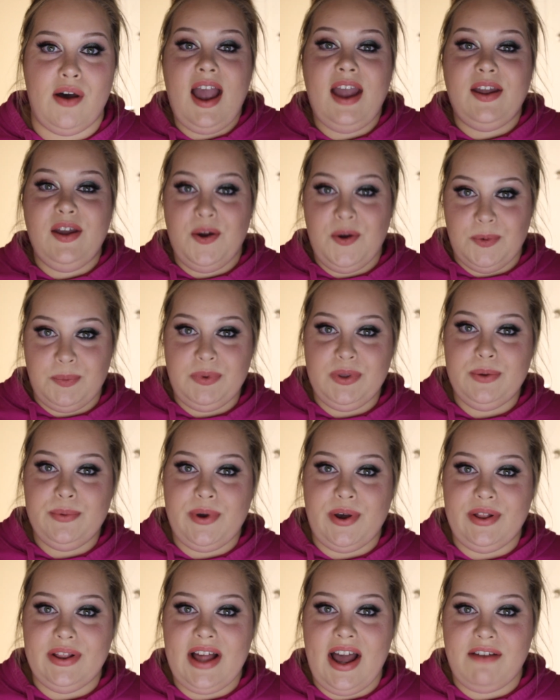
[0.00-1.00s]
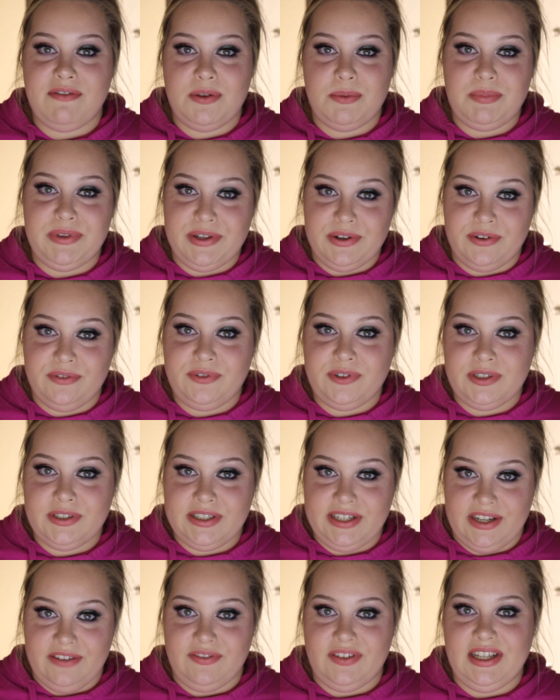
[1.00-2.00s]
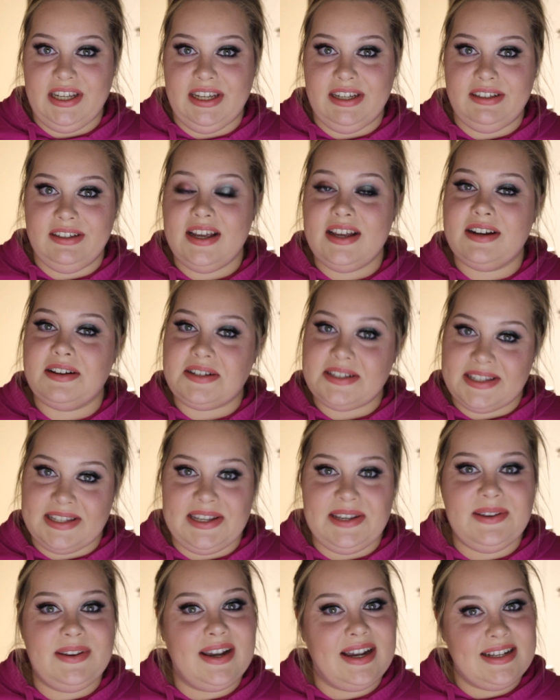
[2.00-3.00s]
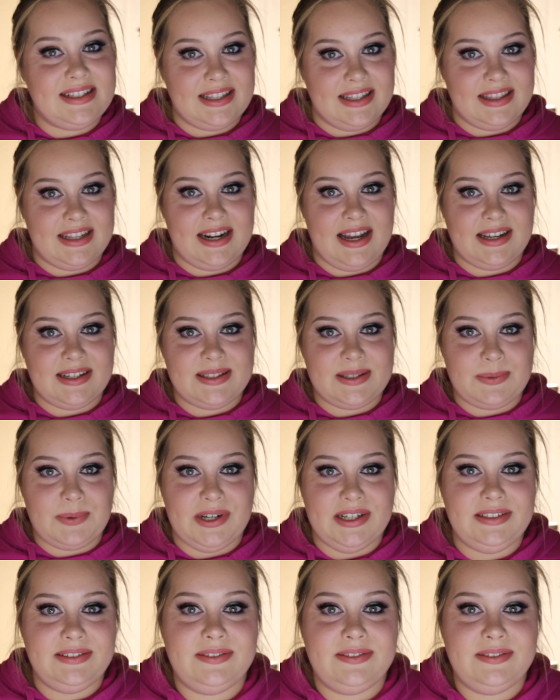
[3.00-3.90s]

I hope you all have a beautiful evening, and I'll see you guys in the next one.